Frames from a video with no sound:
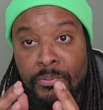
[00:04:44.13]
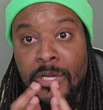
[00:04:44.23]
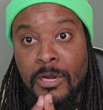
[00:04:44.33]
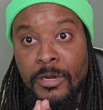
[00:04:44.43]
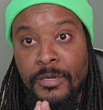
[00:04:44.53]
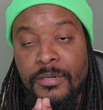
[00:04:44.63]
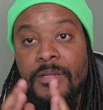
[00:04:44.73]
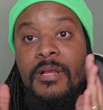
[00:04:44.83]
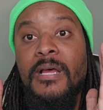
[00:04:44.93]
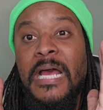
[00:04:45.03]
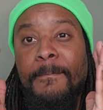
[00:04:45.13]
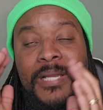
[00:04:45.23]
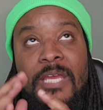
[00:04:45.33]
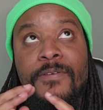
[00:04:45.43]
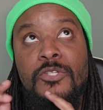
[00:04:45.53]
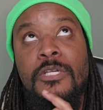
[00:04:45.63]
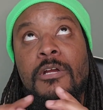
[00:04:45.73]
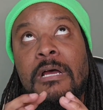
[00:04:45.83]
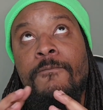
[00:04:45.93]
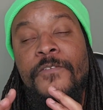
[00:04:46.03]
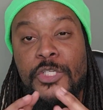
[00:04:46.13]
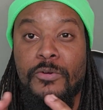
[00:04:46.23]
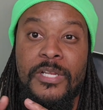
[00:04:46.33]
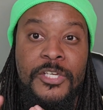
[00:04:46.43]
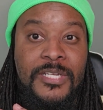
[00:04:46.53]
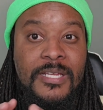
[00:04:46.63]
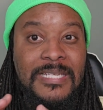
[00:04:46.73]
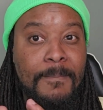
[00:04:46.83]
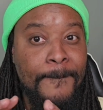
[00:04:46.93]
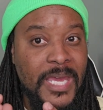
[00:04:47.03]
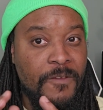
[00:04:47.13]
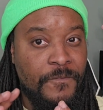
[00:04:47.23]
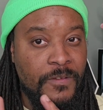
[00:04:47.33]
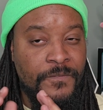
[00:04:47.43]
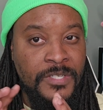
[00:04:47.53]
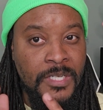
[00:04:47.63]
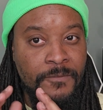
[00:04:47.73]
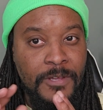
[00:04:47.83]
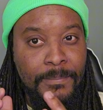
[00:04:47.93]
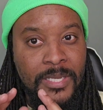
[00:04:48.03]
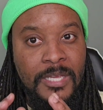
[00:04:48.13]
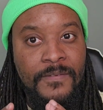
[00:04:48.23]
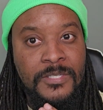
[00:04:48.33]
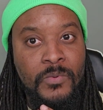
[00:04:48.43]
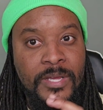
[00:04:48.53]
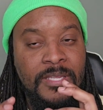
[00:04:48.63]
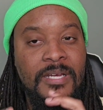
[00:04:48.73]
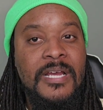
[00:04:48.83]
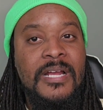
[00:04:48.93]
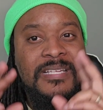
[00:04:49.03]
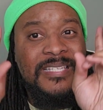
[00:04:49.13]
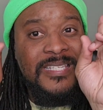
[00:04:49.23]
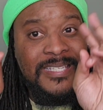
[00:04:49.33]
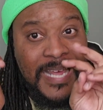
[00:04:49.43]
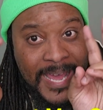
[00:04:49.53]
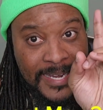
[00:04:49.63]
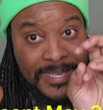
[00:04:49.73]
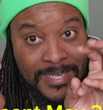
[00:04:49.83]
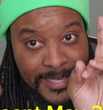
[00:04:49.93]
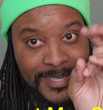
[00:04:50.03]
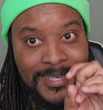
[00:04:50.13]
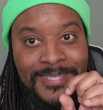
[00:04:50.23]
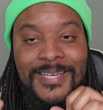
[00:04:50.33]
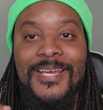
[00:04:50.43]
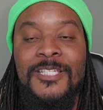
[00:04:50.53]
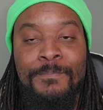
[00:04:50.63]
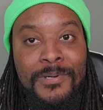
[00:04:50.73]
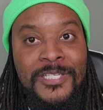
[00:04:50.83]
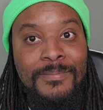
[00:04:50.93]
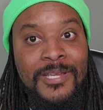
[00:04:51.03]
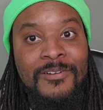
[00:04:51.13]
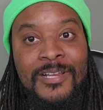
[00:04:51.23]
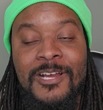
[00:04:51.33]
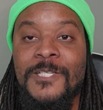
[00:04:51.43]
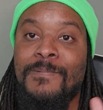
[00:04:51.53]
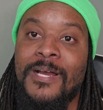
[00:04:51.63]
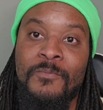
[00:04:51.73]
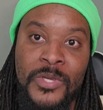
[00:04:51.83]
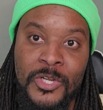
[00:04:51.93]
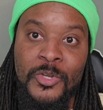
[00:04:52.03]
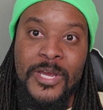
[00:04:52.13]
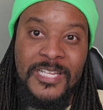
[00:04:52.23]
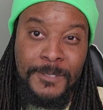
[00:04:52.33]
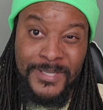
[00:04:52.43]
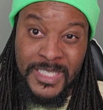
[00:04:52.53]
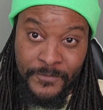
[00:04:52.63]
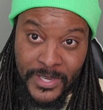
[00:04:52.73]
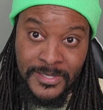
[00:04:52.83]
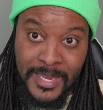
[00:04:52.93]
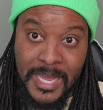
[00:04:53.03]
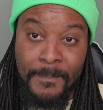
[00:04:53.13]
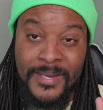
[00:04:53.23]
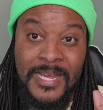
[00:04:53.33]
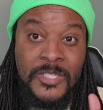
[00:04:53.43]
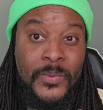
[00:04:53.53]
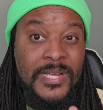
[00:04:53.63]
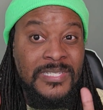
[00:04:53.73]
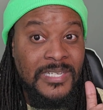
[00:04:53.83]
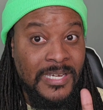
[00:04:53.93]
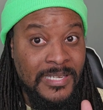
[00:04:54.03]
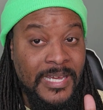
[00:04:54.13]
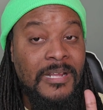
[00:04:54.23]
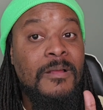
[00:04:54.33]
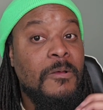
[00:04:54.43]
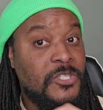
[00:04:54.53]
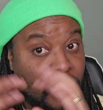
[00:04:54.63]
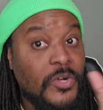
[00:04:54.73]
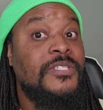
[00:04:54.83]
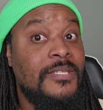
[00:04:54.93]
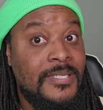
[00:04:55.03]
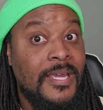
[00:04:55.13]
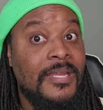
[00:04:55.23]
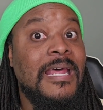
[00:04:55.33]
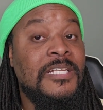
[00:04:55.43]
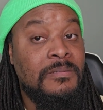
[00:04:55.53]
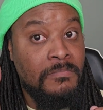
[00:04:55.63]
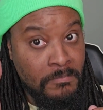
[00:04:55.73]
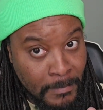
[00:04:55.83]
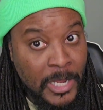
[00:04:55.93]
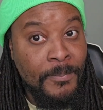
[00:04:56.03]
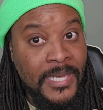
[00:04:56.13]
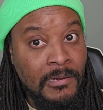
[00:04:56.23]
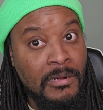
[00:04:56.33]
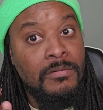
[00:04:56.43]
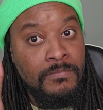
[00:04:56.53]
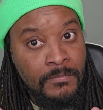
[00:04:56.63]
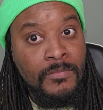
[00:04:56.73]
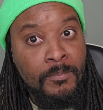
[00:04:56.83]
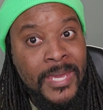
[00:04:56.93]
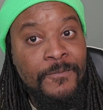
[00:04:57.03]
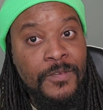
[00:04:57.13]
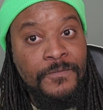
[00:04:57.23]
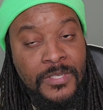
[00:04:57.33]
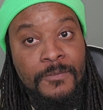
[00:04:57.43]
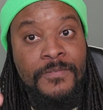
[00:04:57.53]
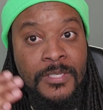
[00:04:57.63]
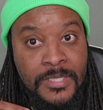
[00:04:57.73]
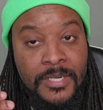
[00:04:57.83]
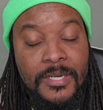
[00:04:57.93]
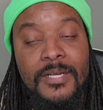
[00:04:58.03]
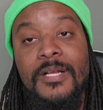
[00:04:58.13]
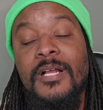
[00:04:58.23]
pre-ordered. I believe their official release date is like May 15th, I believe, is what the said date's supposed to be relaunched, but we don't know its specifics yet, but that's what it's looking like. Sources saying that might be around May 15th this year.